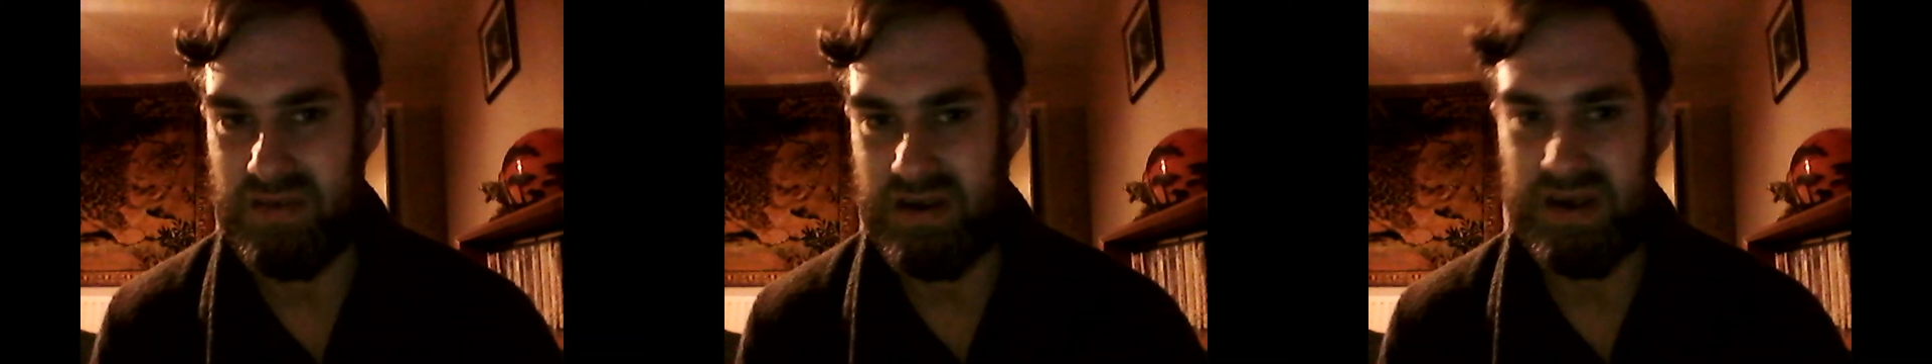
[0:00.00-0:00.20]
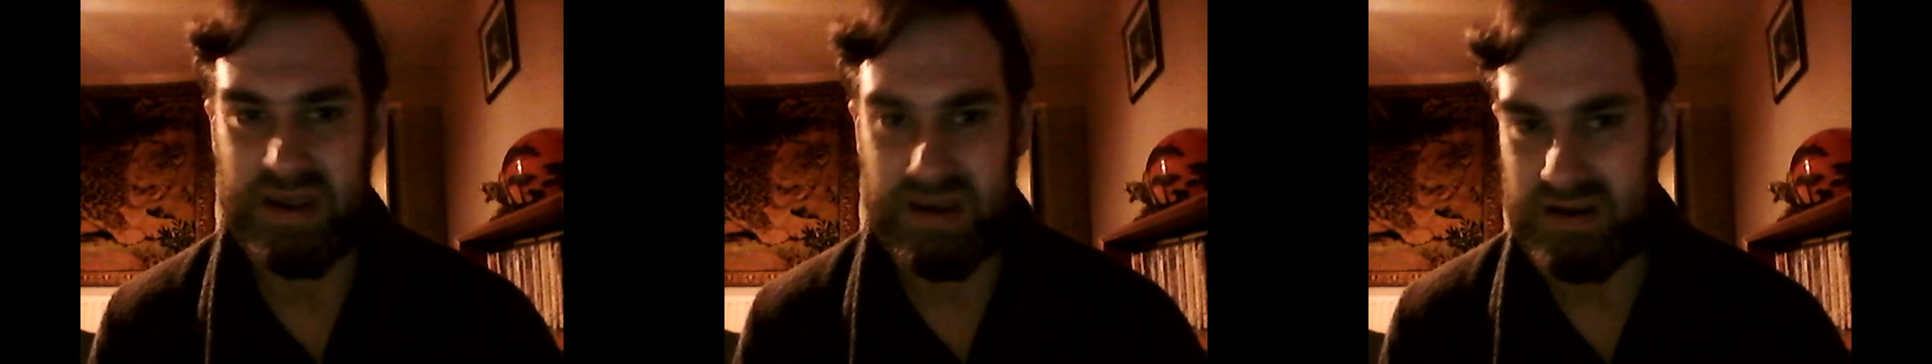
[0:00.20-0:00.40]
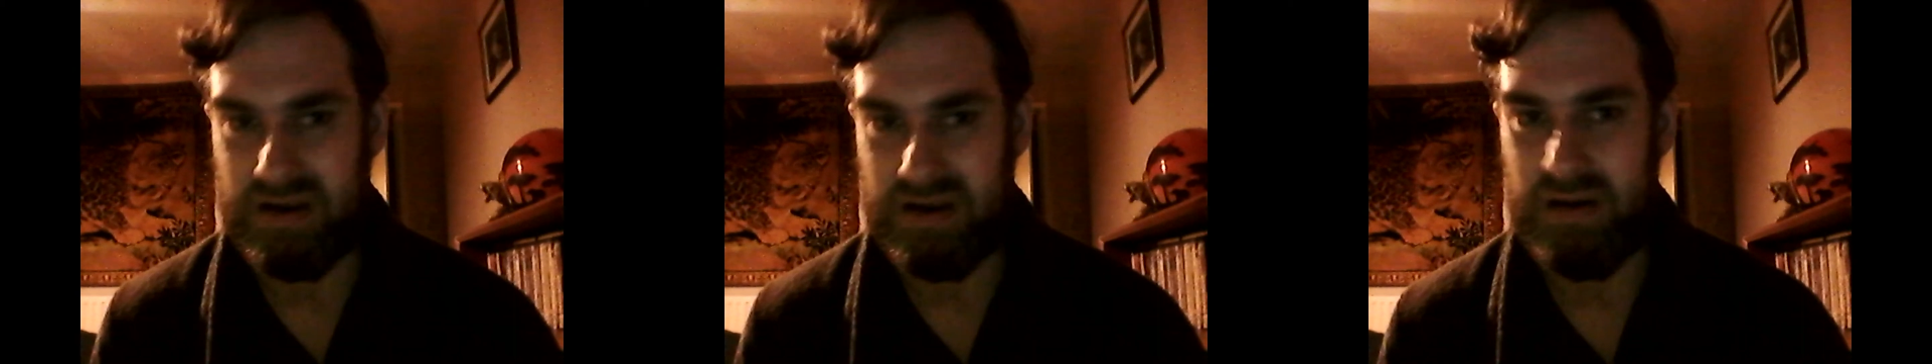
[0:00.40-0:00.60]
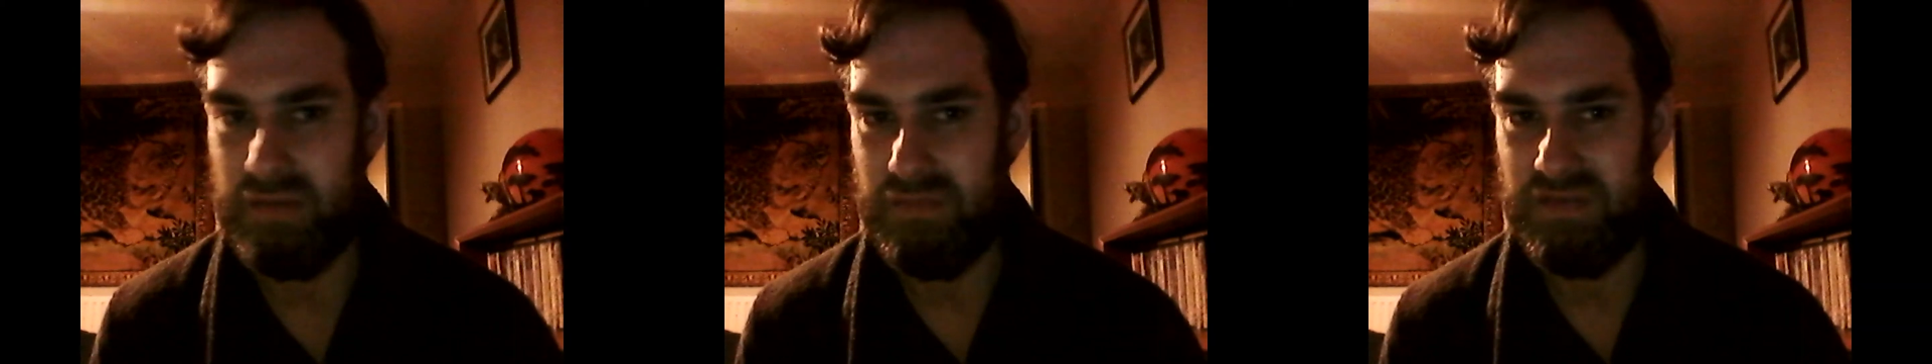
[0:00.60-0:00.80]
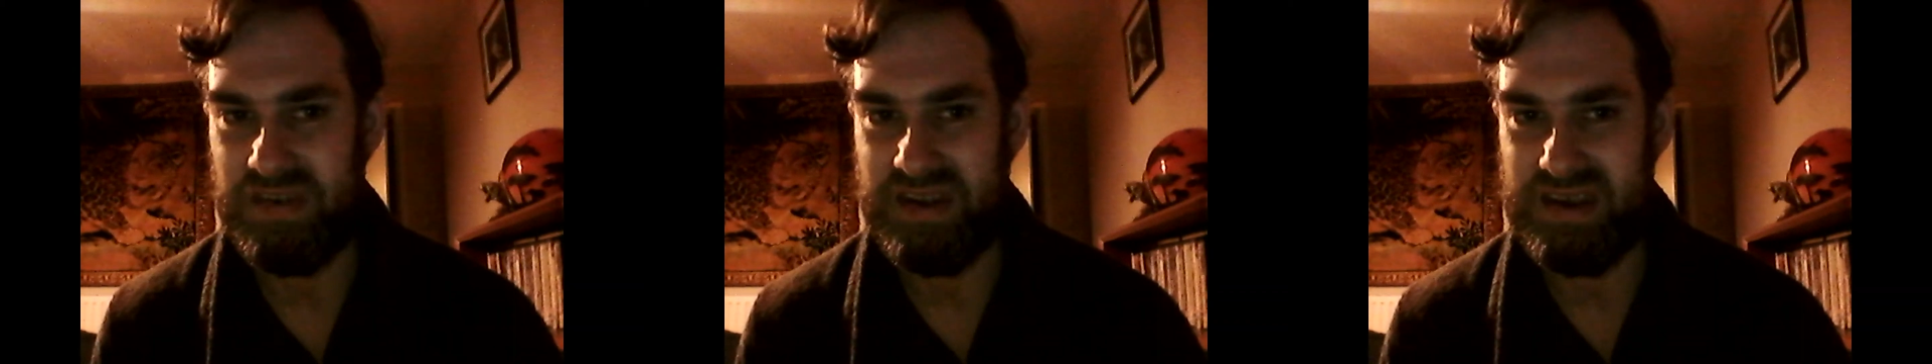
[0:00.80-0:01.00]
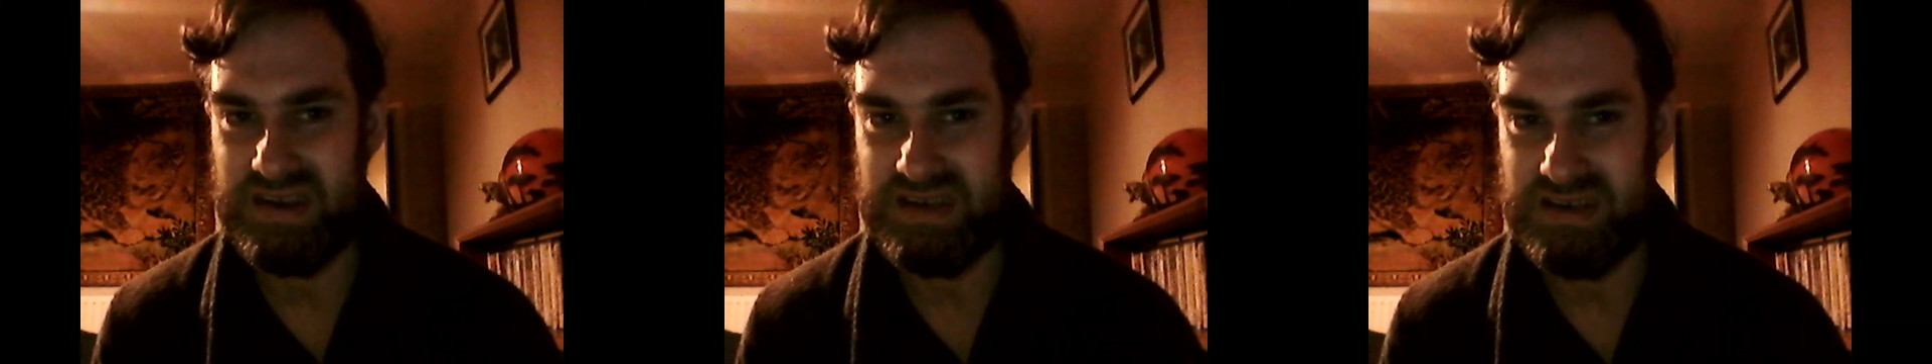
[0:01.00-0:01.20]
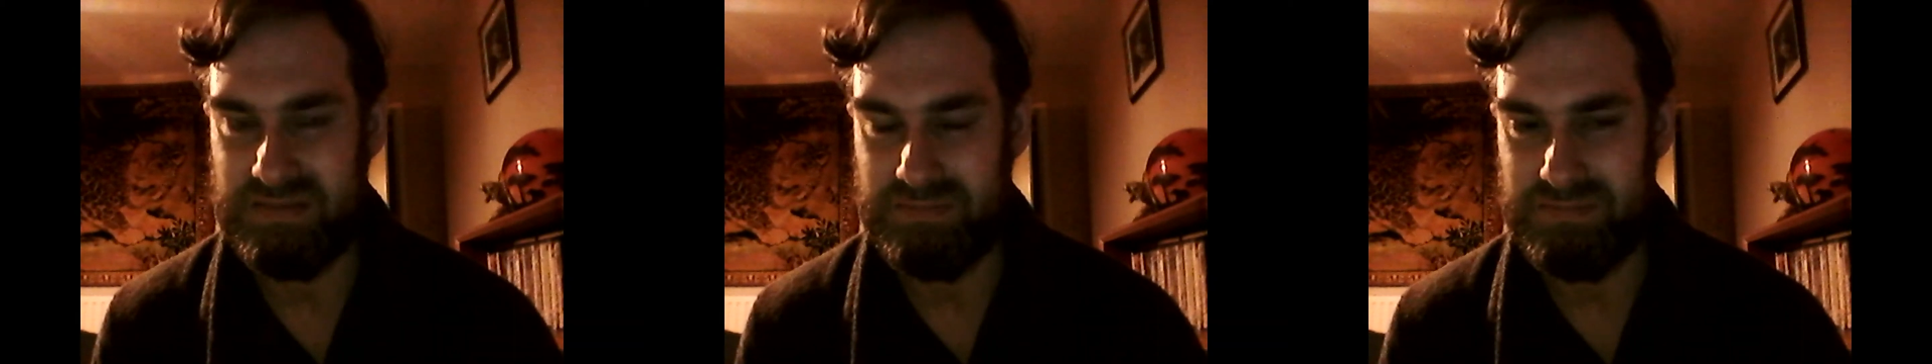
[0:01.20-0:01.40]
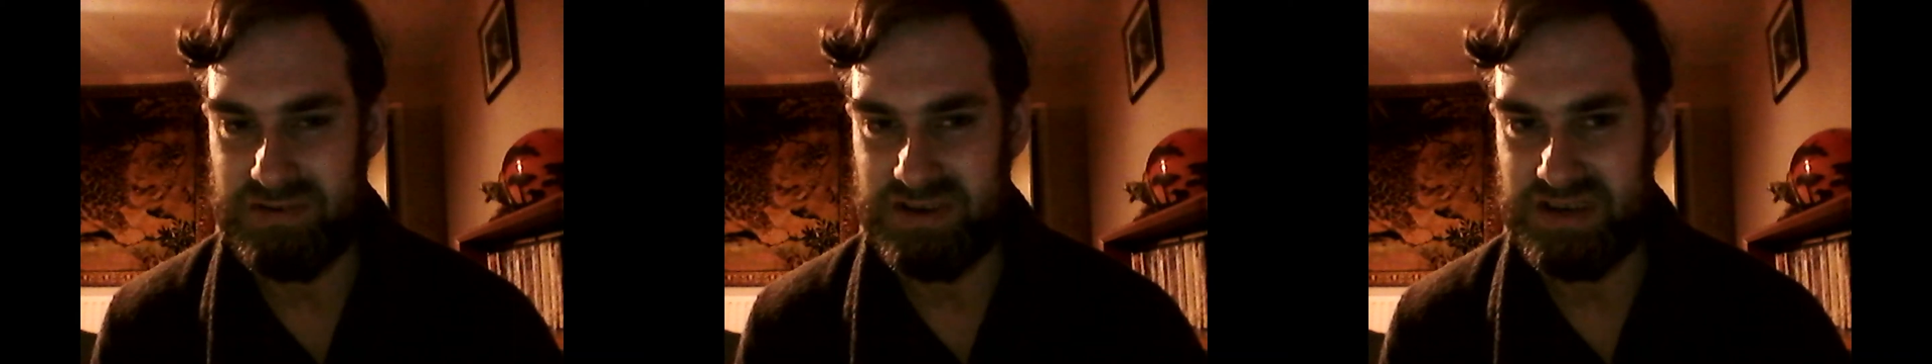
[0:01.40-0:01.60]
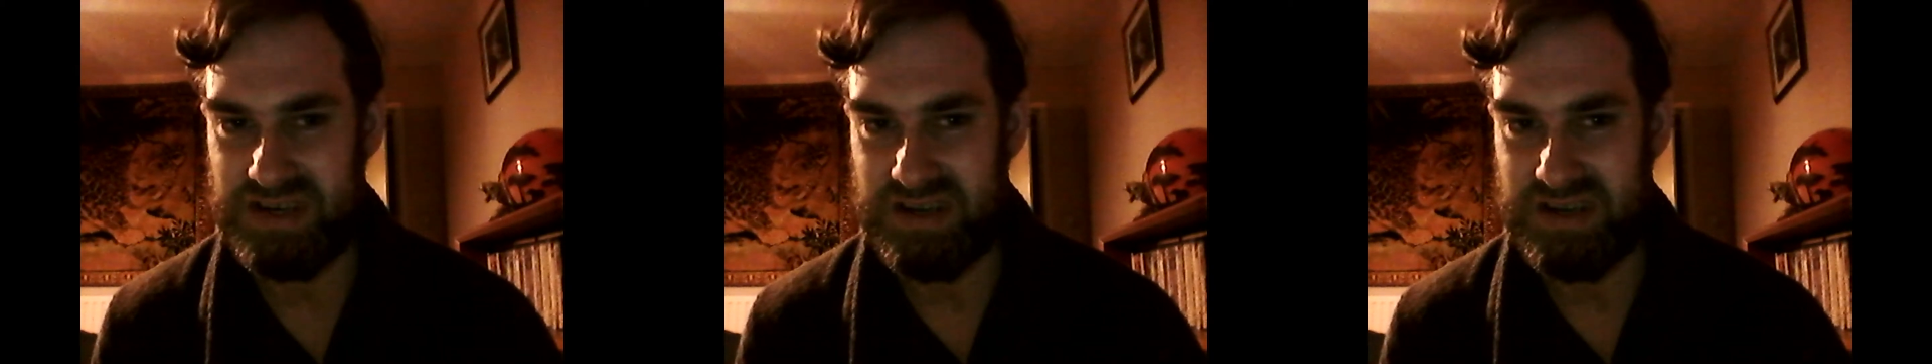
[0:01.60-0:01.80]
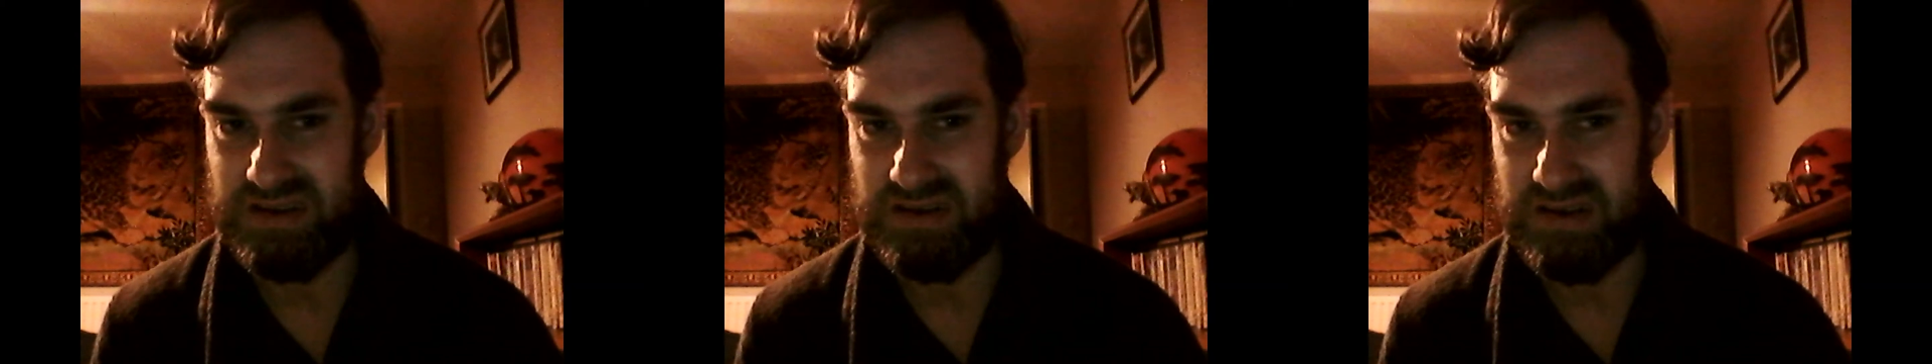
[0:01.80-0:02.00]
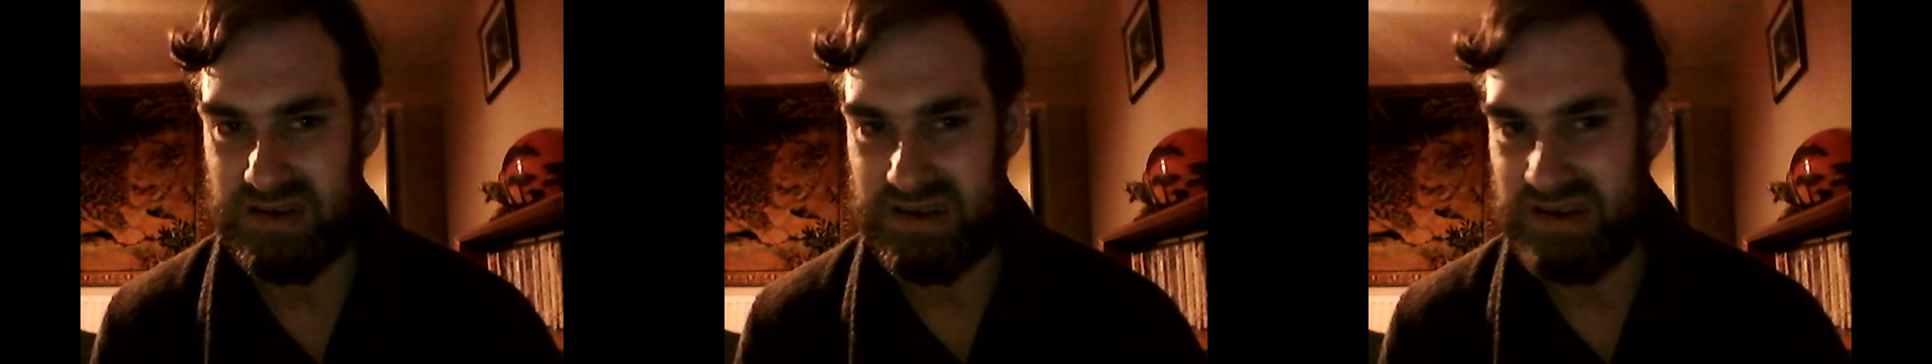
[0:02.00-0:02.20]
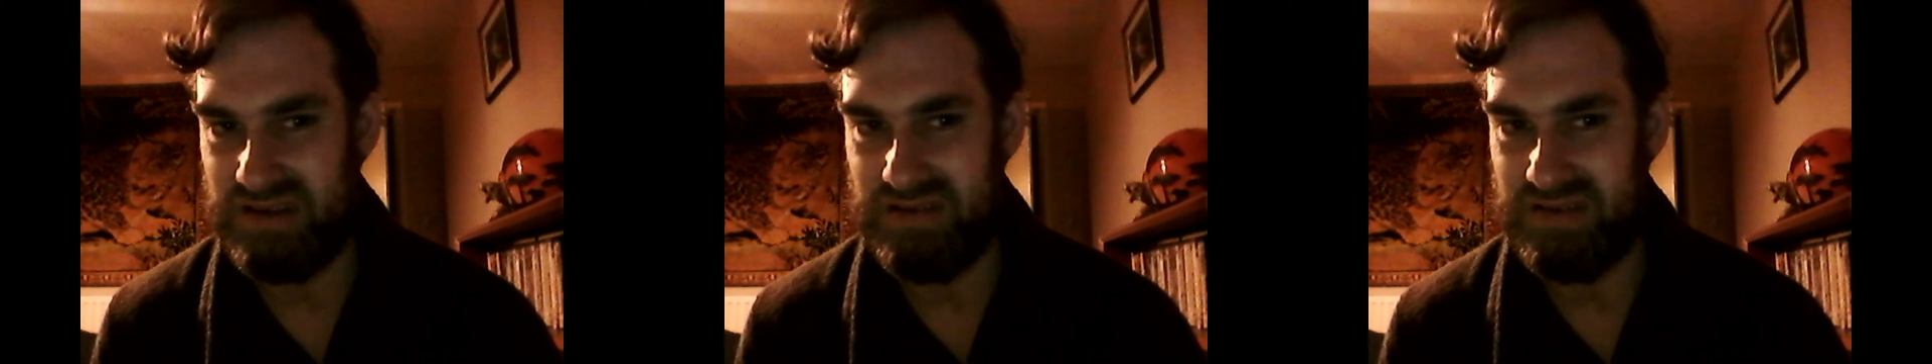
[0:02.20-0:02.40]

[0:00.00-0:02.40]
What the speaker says: like conversation between like two